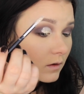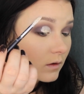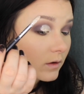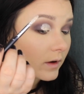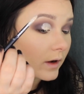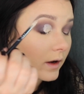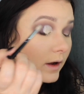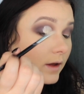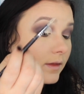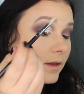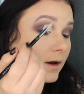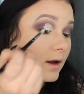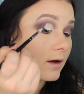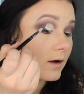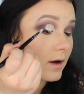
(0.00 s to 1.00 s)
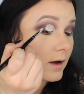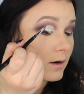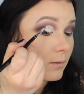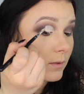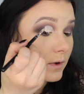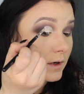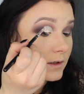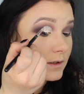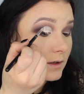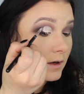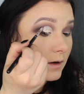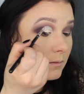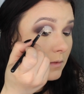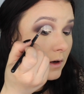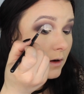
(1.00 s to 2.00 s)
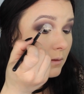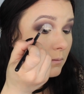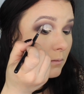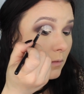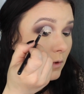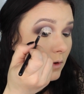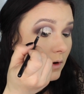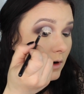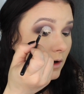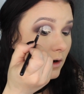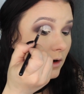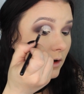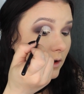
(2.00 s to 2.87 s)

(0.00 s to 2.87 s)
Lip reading: Okay, and then I kind of want it to come more